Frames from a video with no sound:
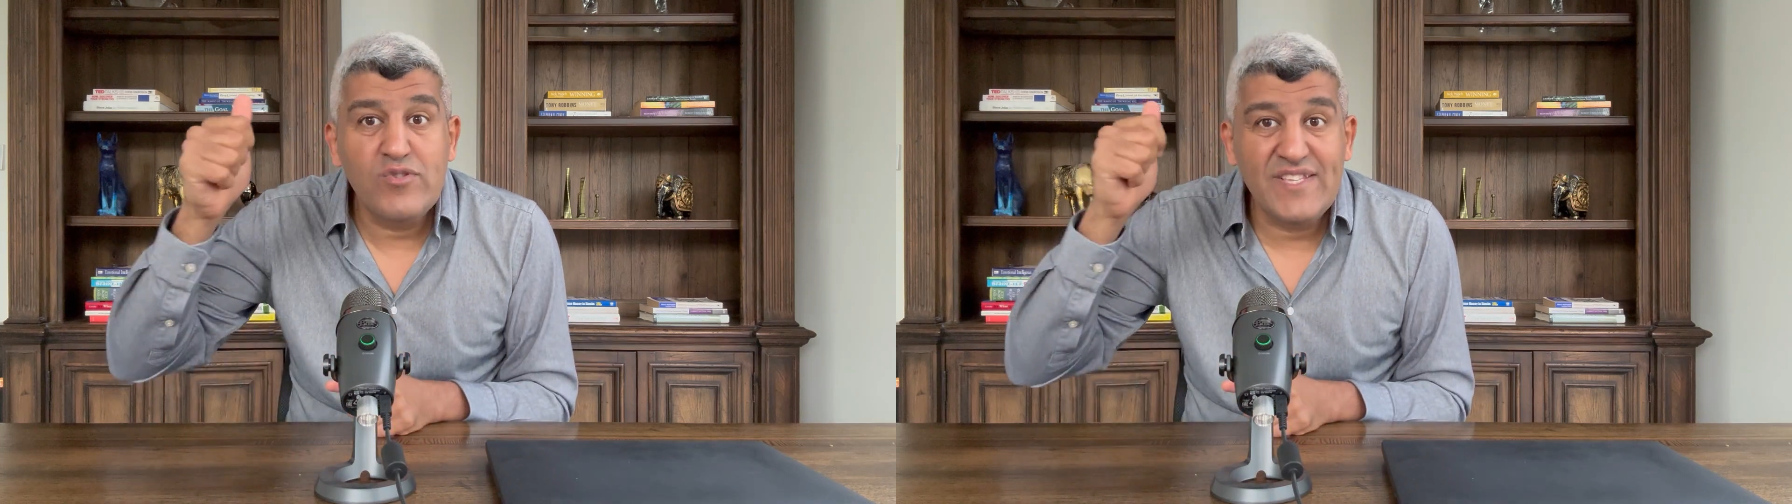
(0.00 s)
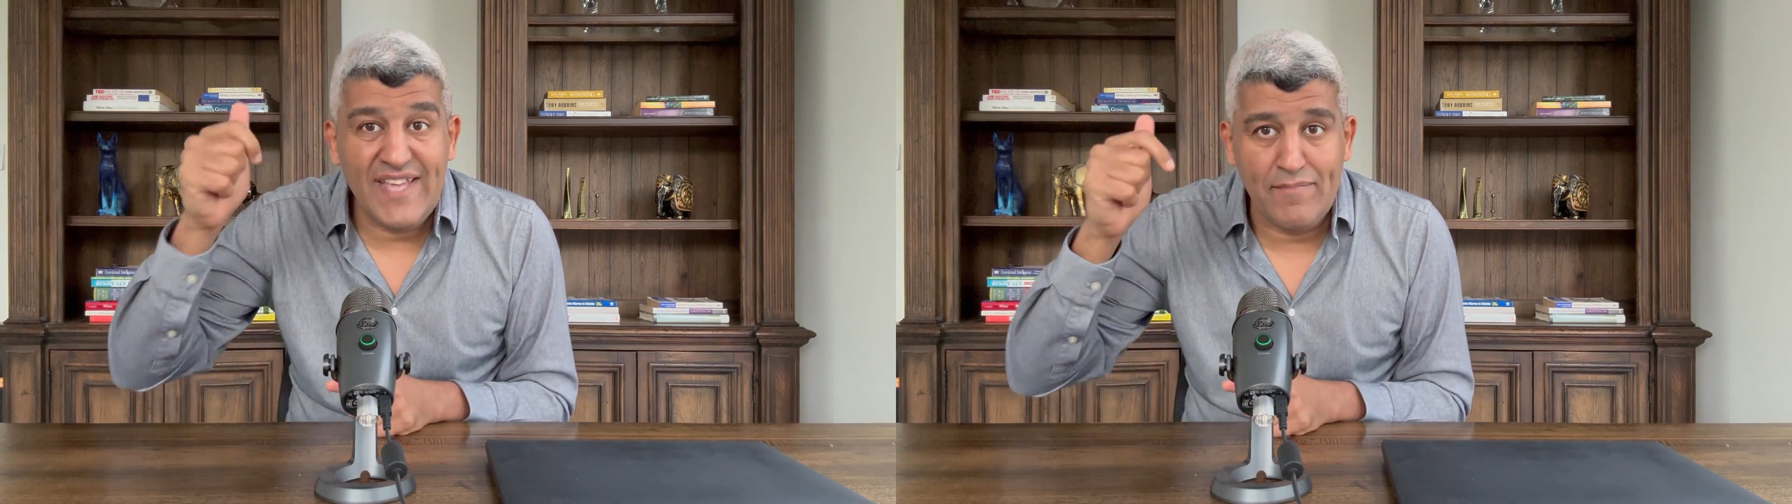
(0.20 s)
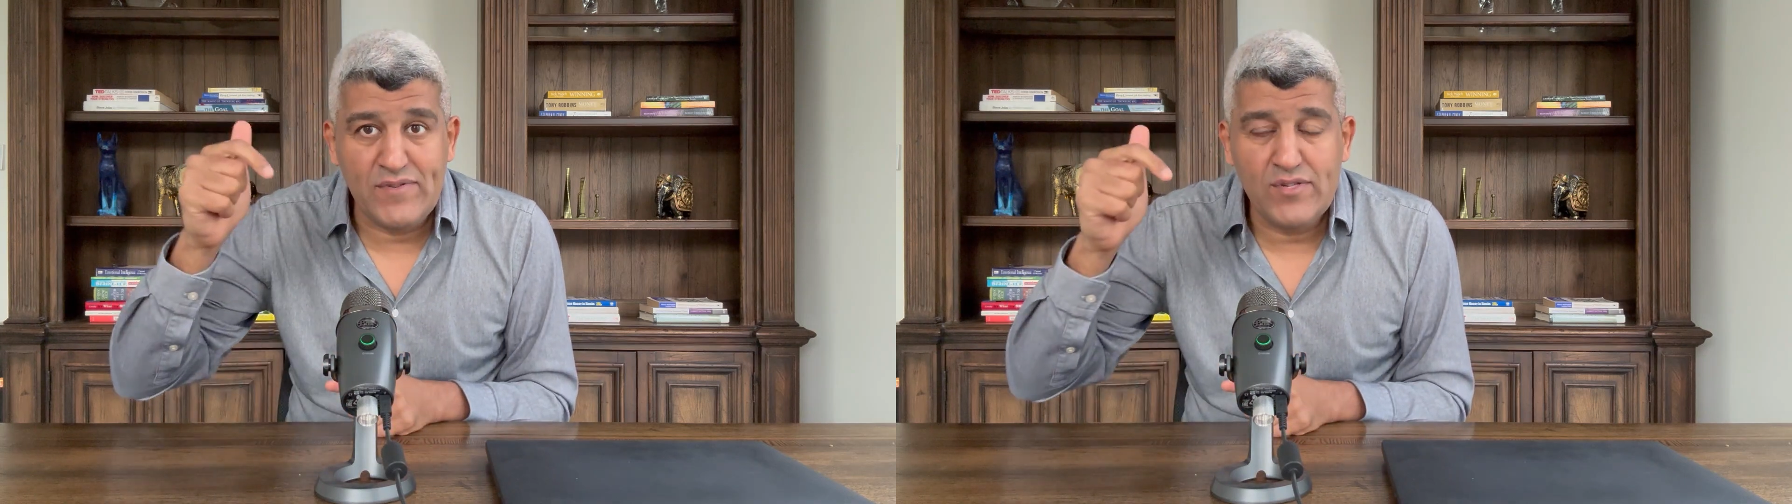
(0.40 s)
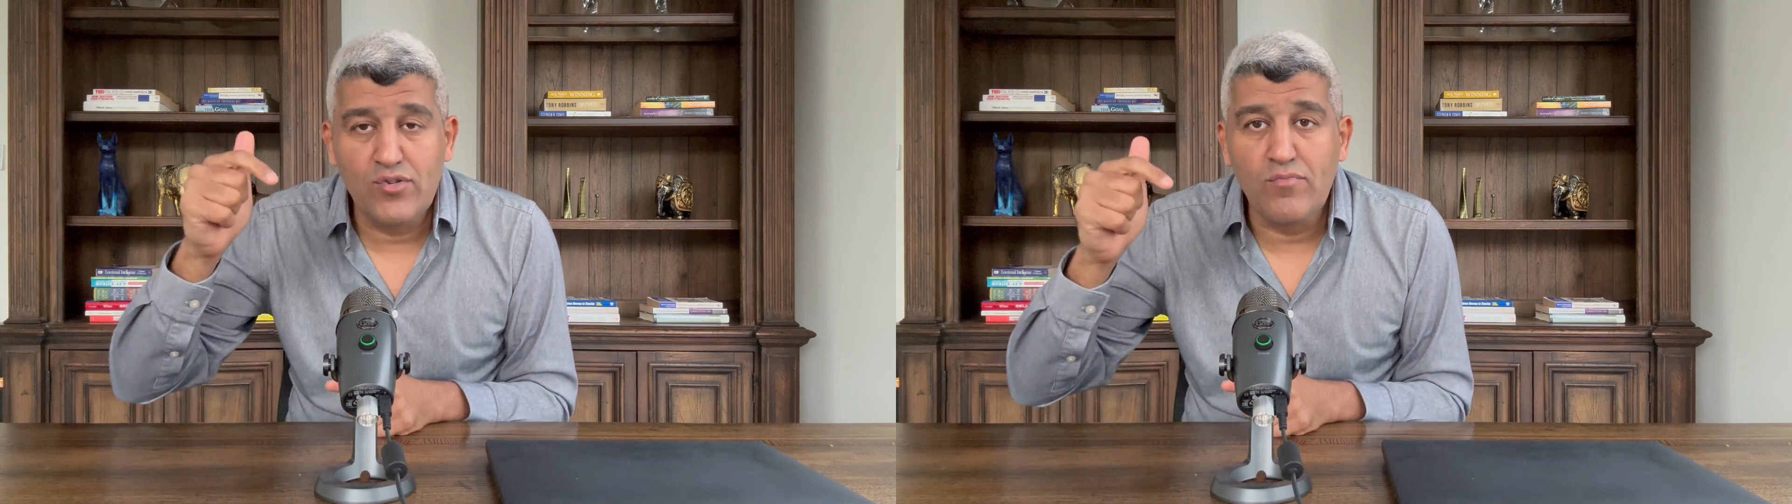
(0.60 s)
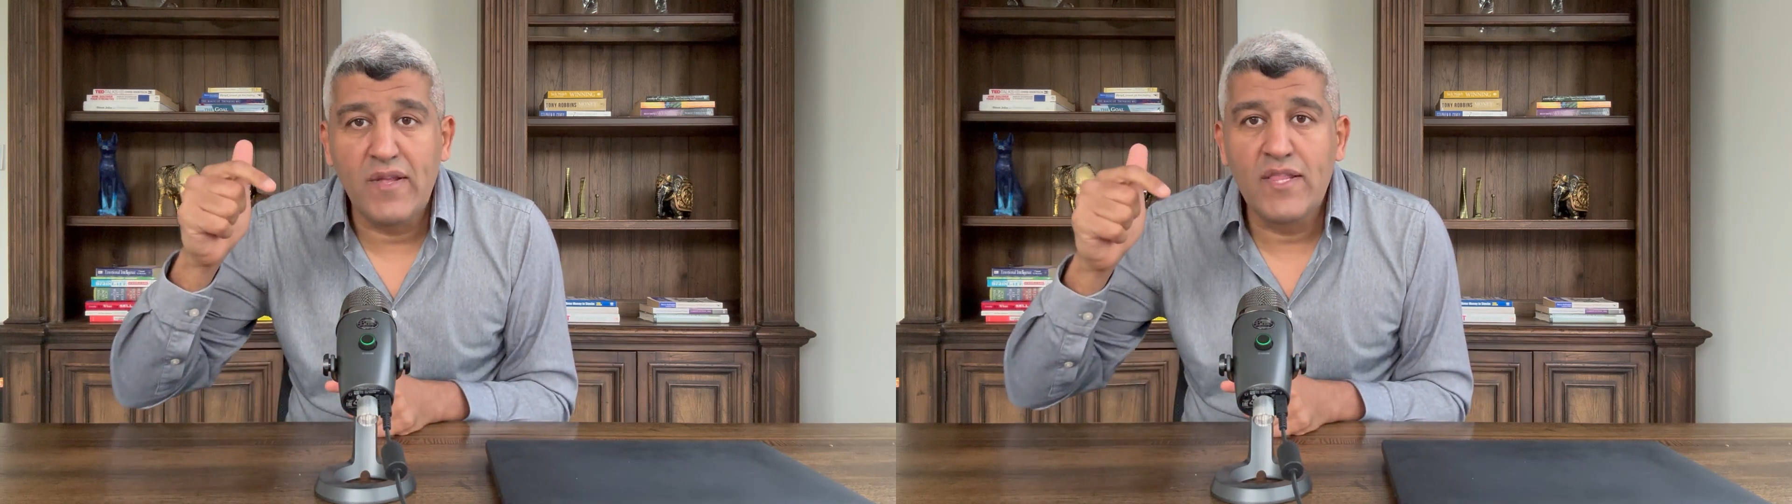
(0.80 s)
steps
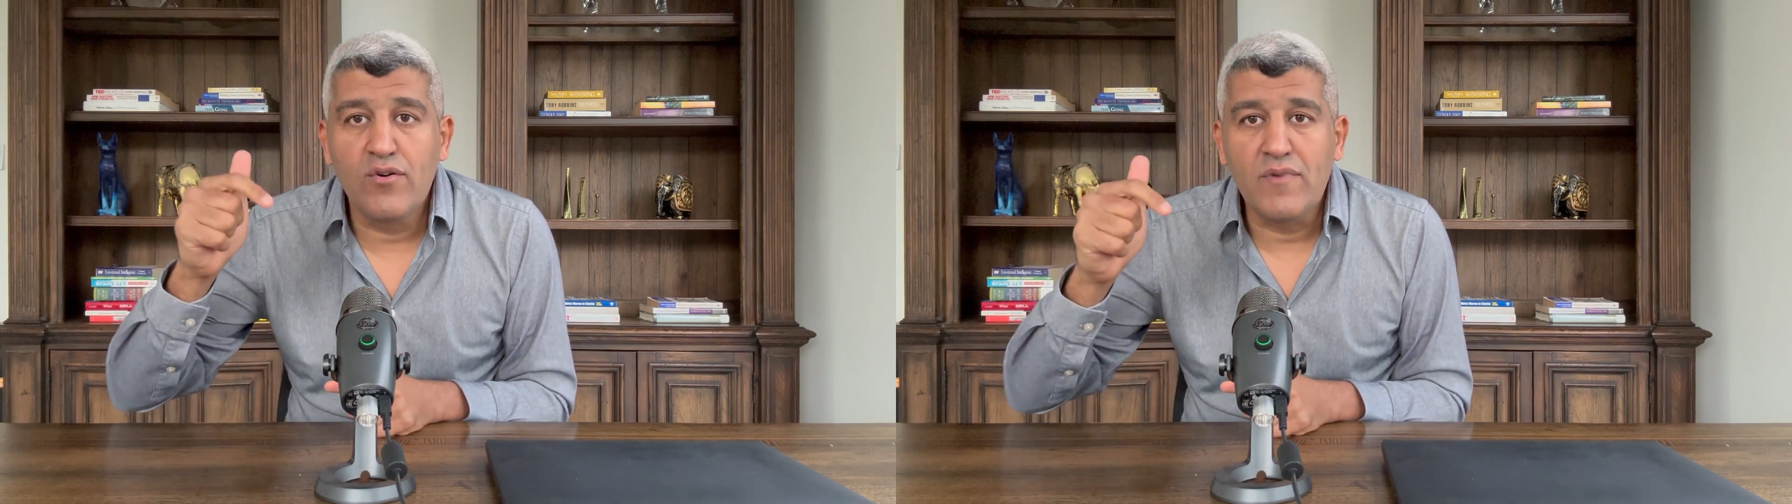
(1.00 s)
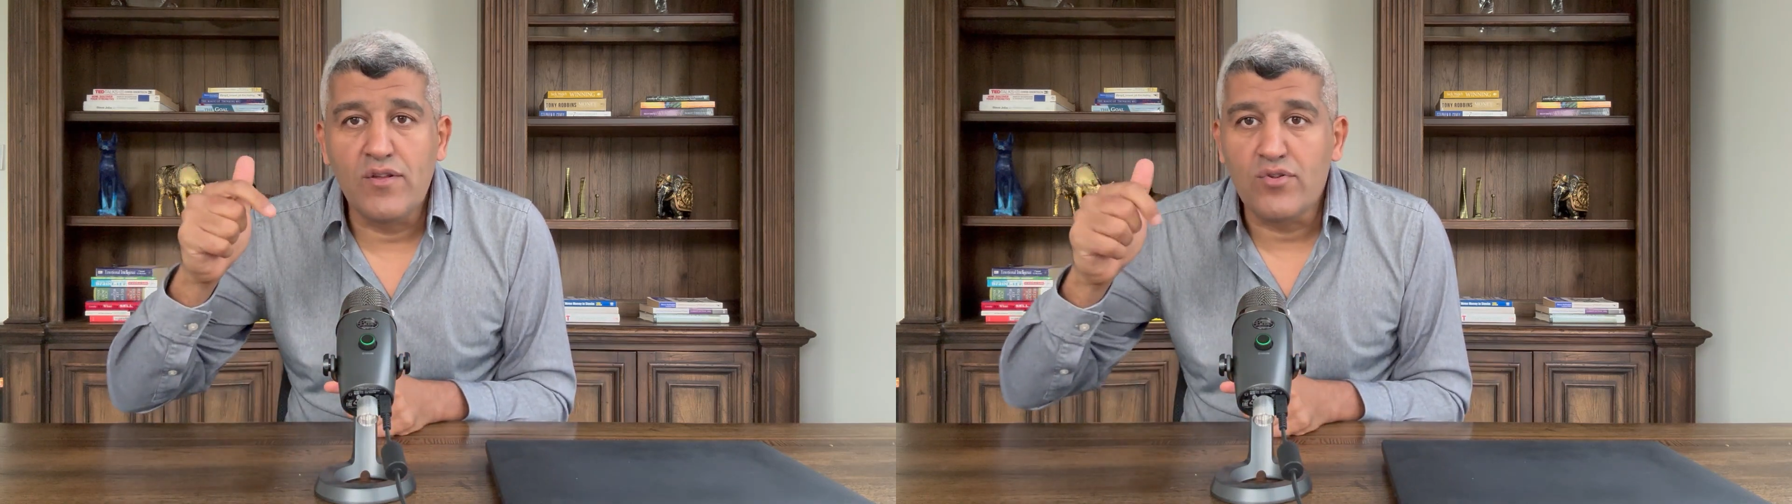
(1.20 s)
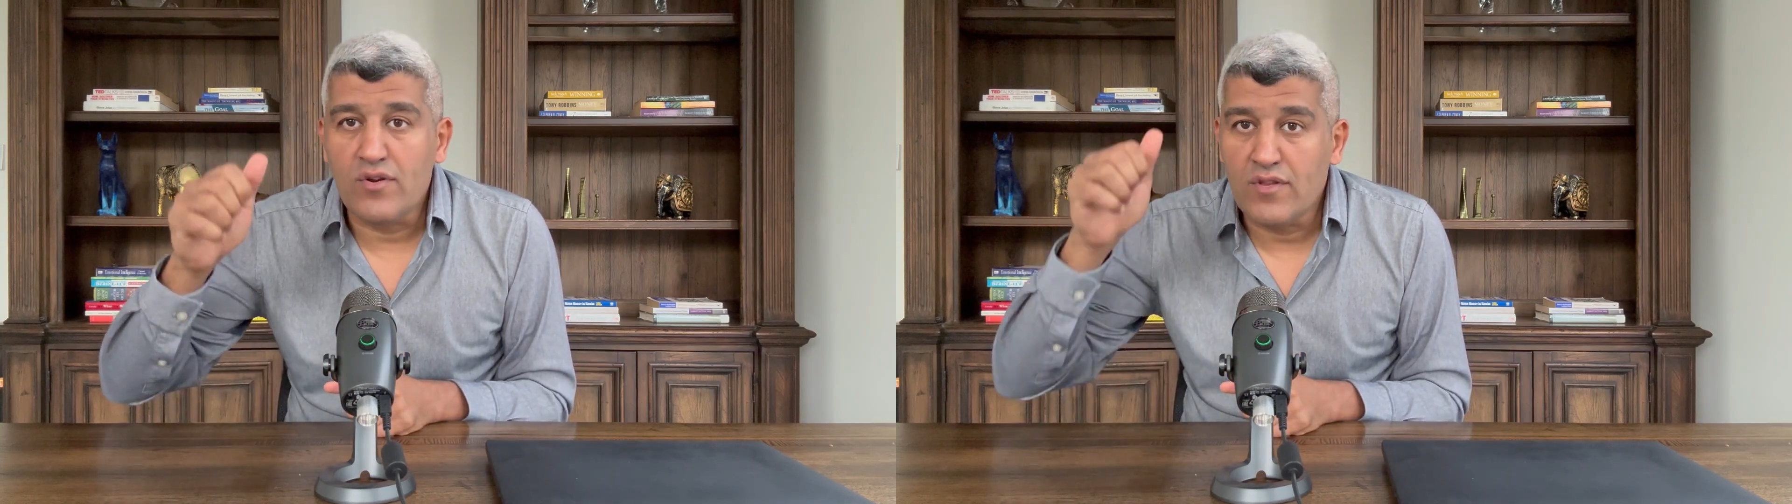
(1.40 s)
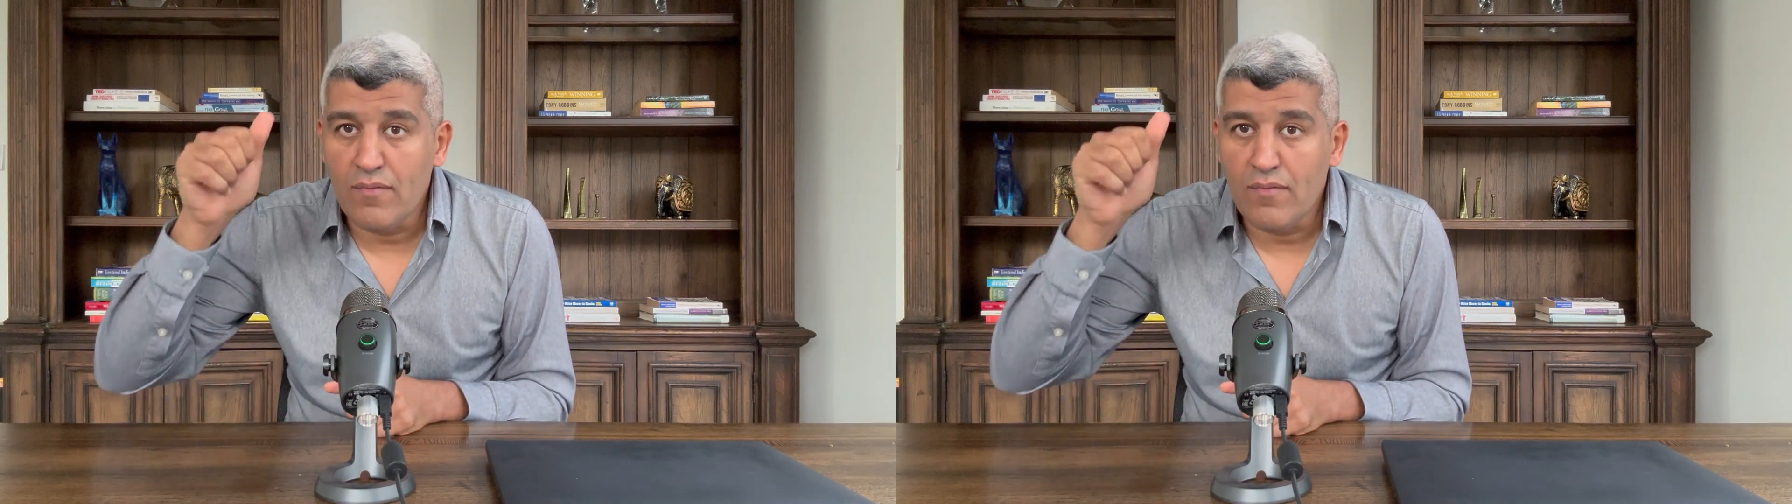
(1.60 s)
to build the $1 million.